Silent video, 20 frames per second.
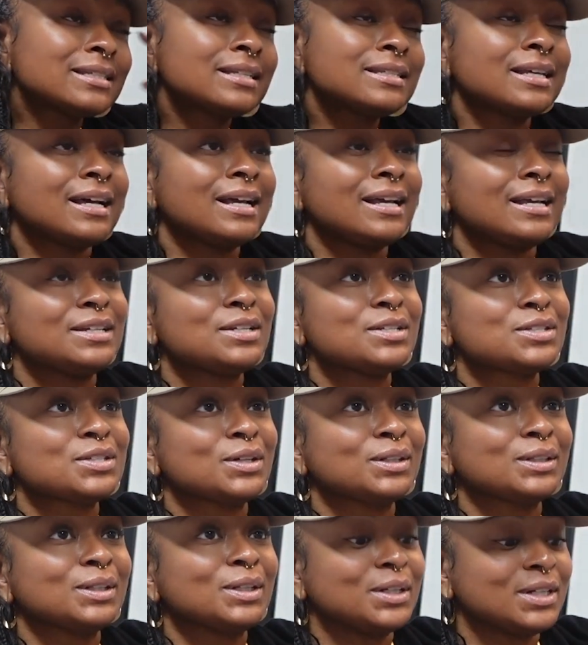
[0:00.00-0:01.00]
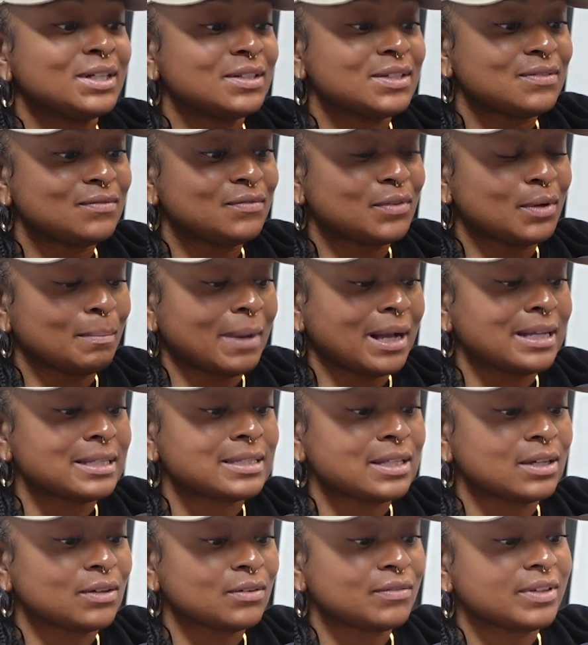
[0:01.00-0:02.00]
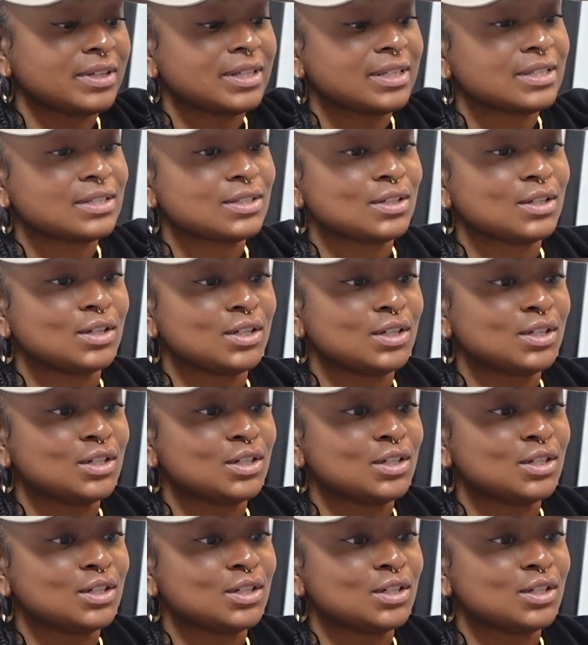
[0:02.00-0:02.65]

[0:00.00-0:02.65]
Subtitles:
because I had to start learning for myself, is